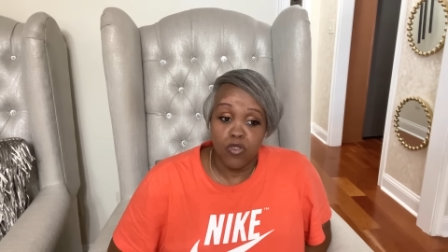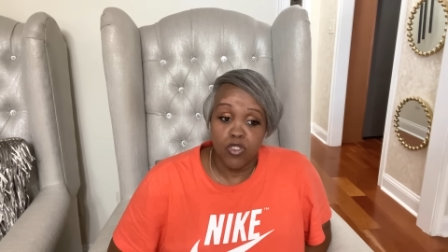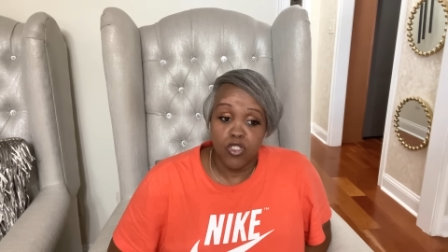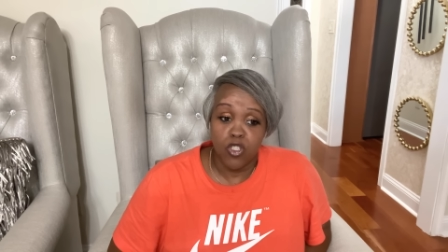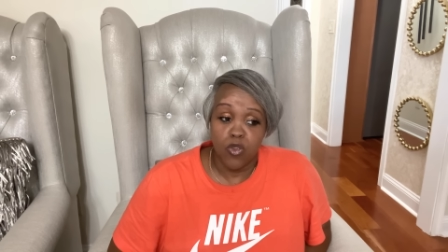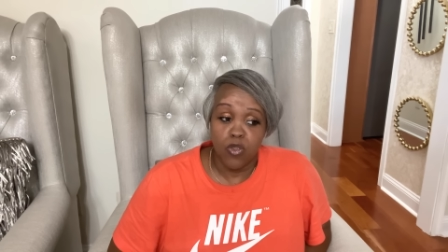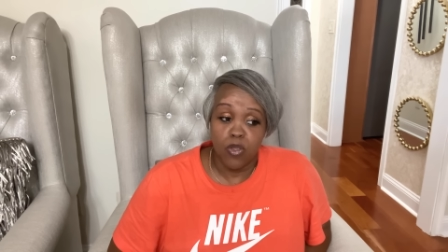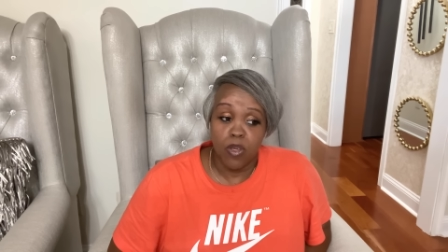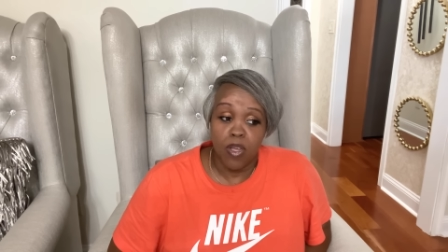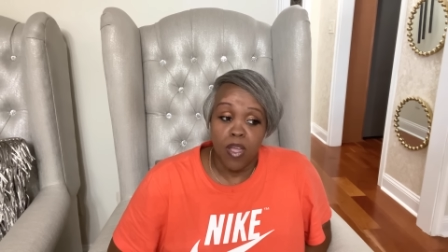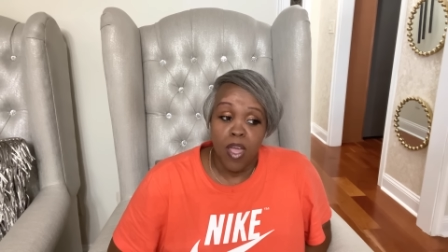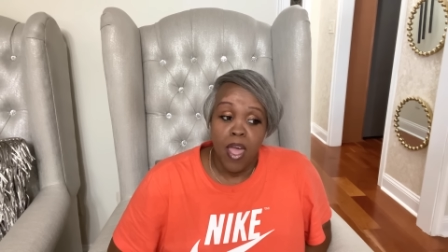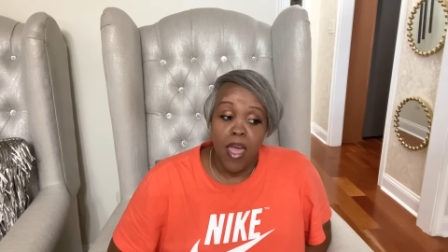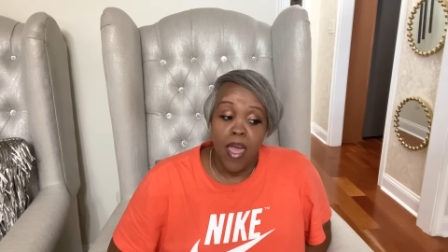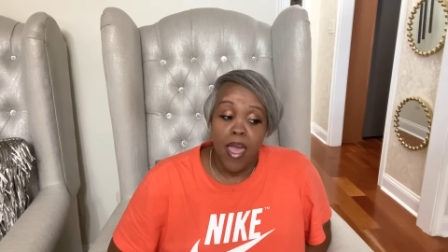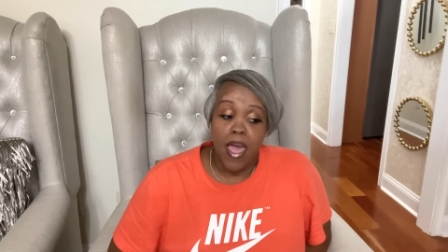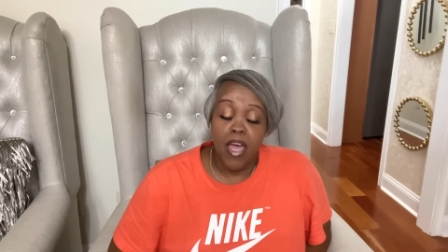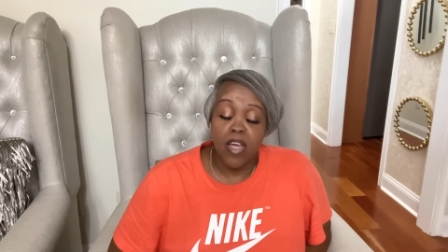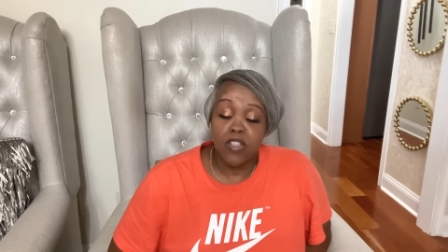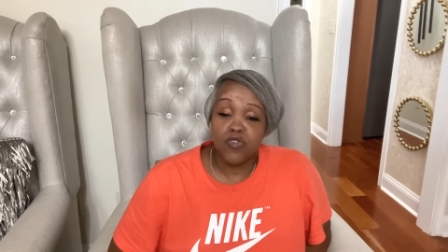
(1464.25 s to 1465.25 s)
so the
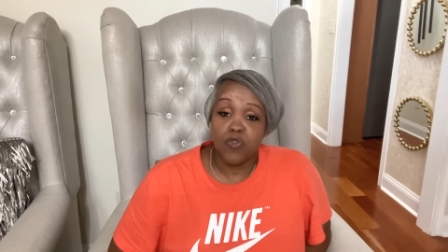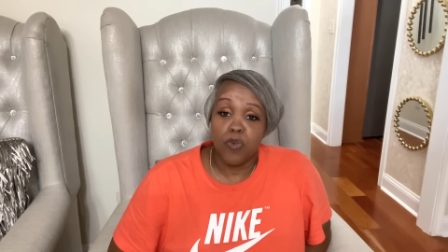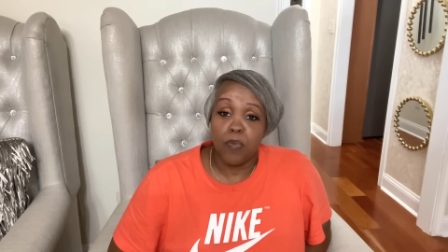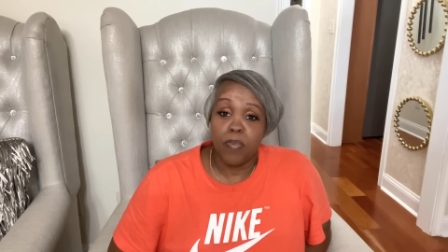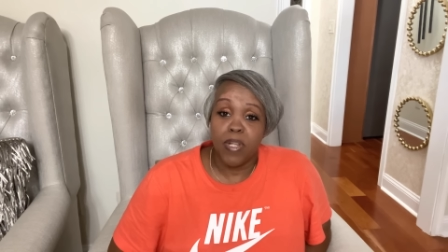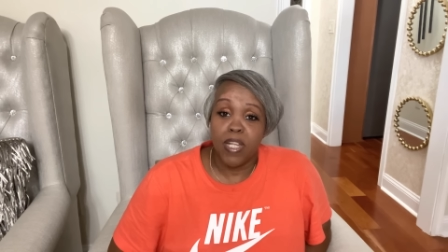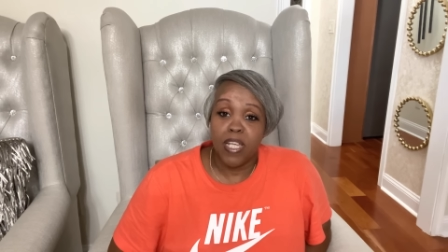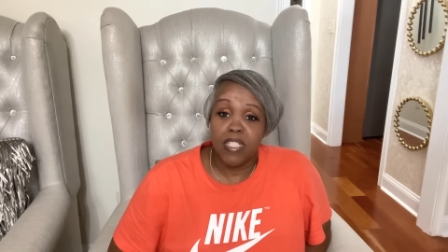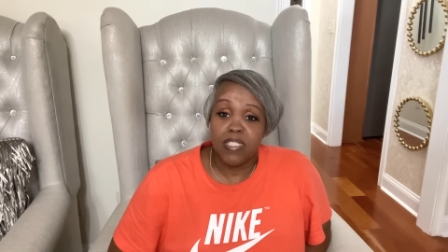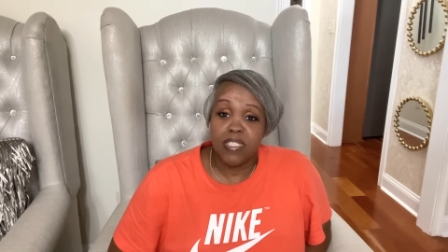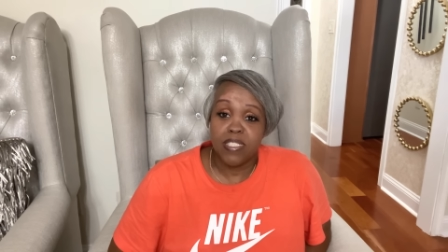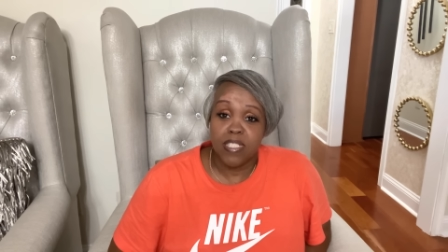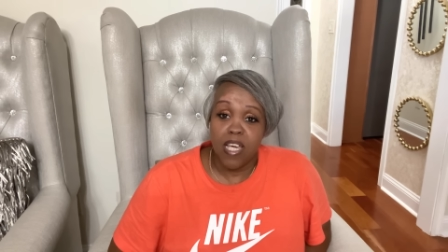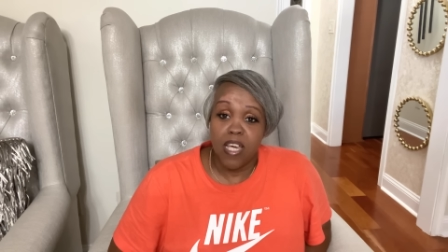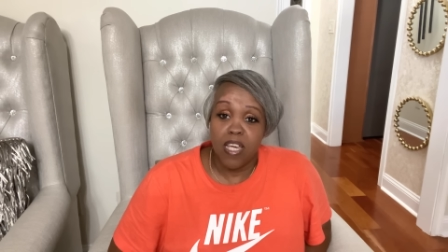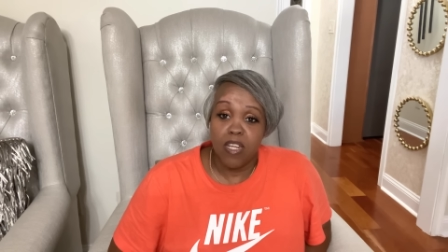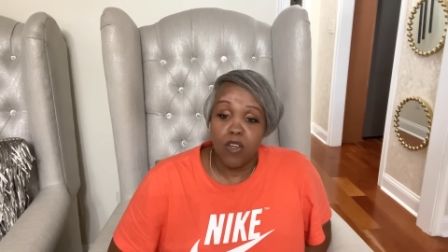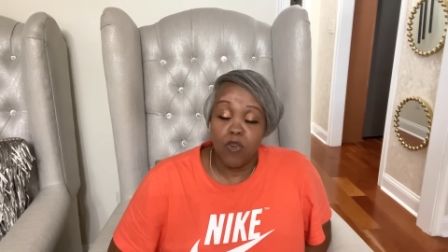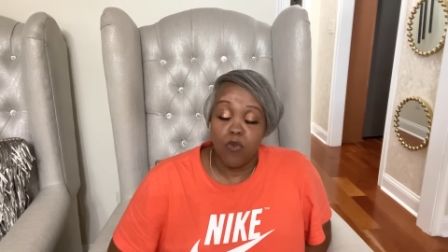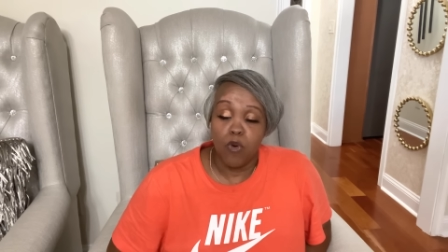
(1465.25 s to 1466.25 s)
actual place
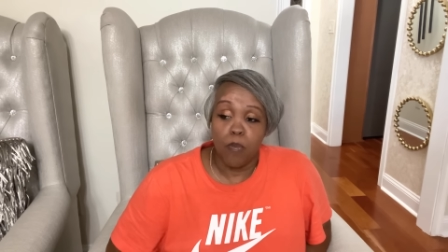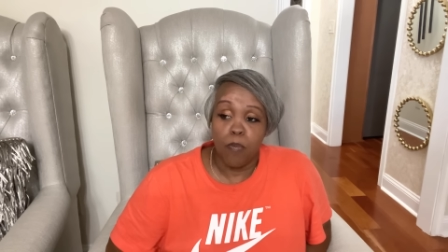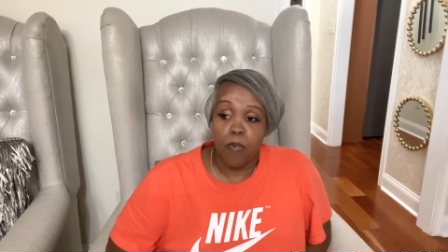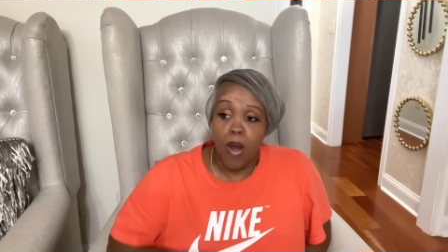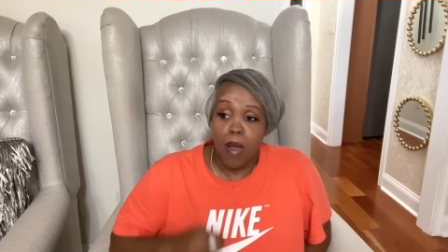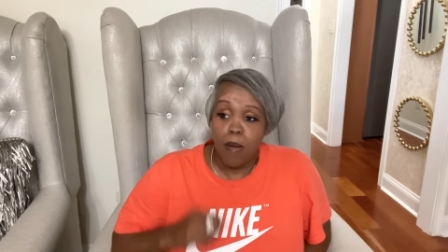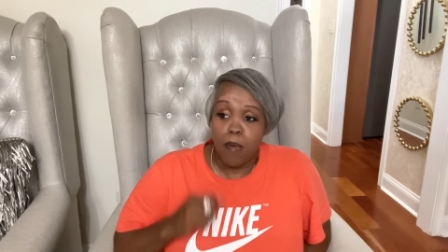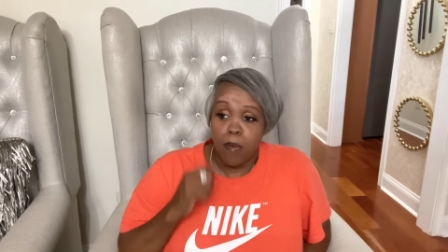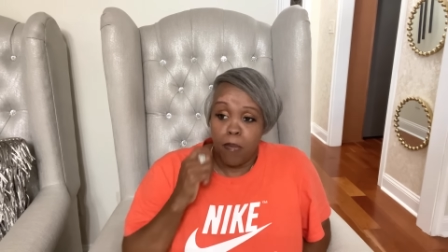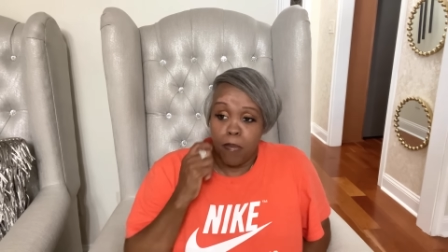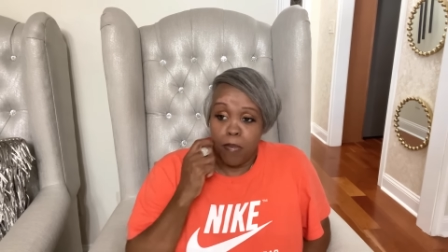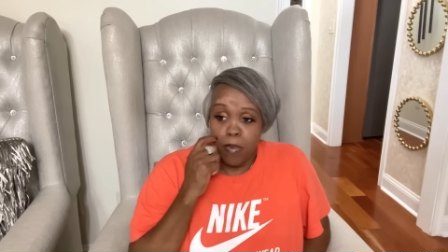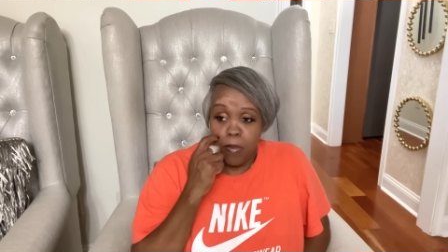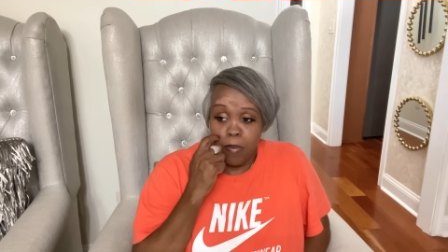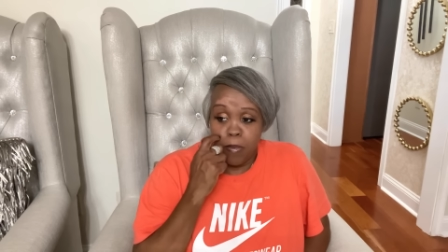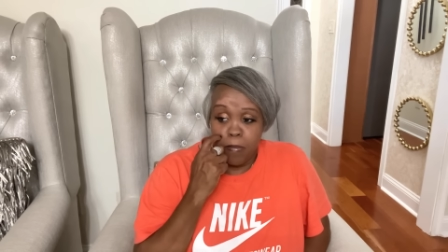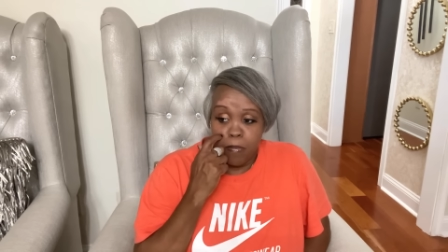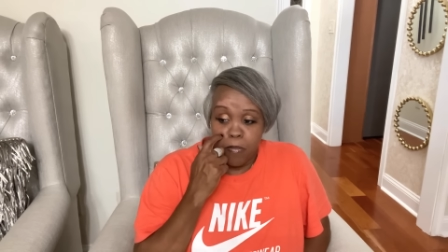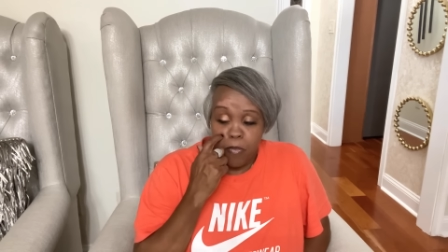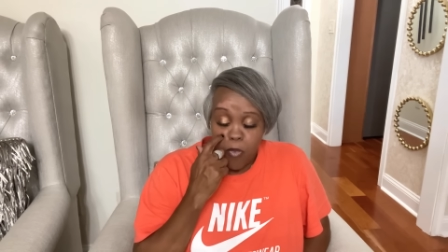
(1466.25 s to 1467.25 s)
setting will probably
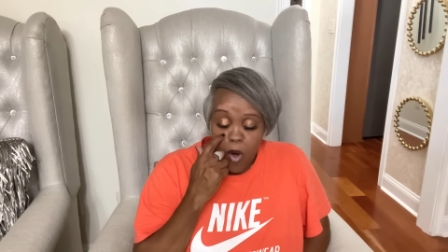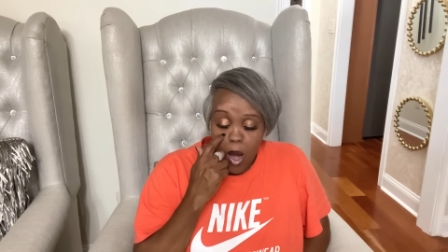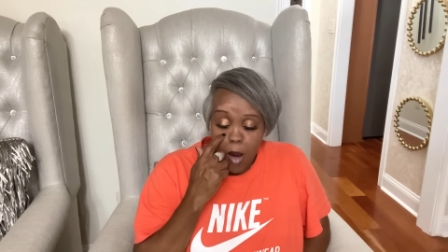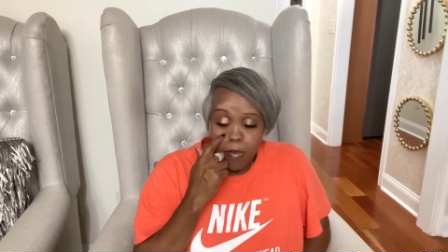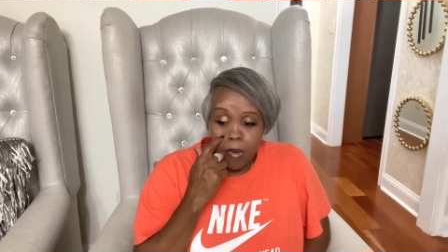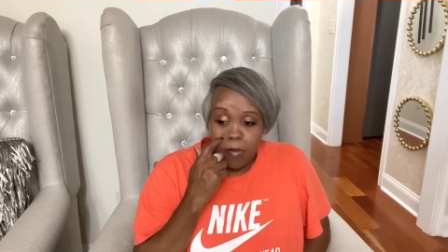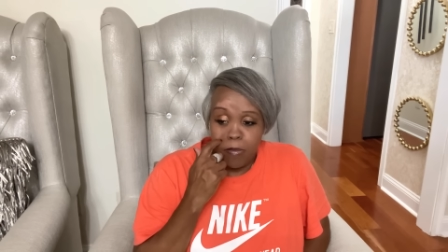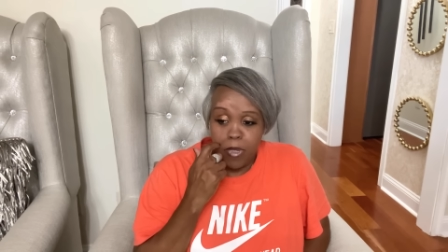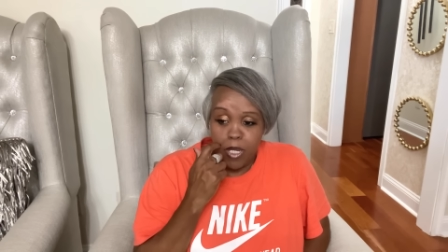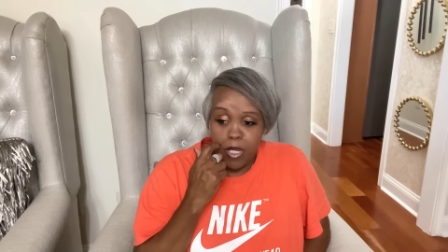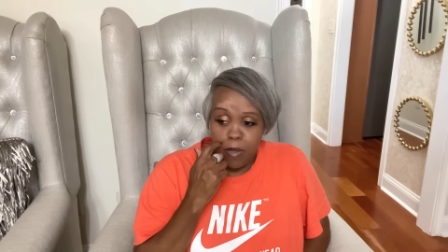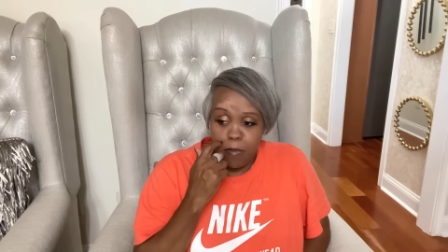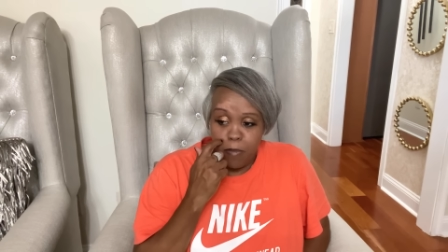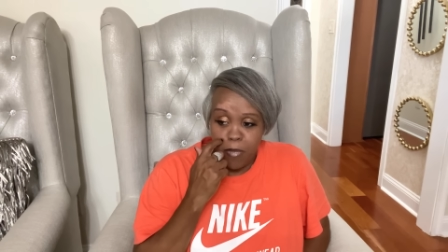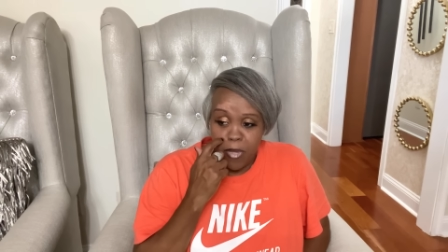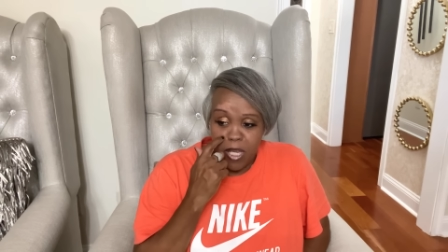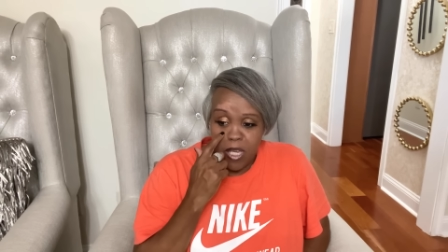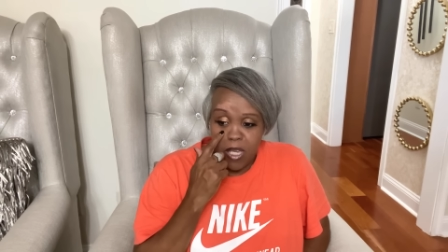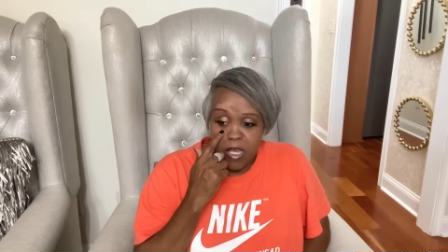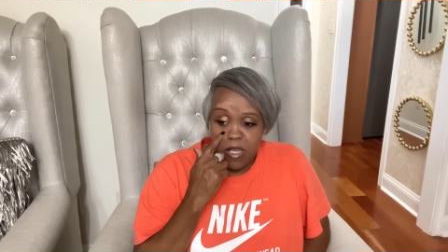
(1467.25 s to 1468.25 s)
probably
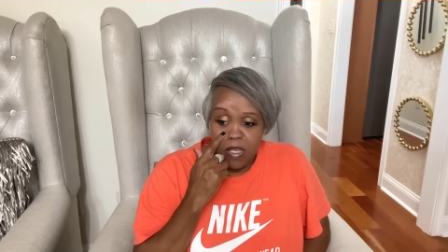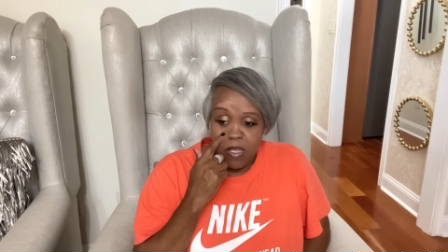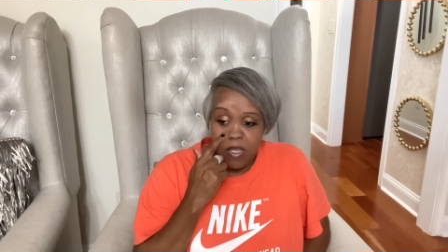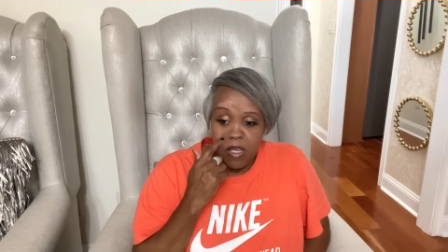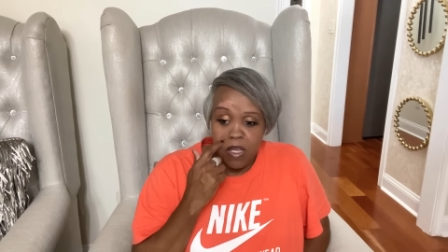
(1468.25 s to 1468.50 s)
be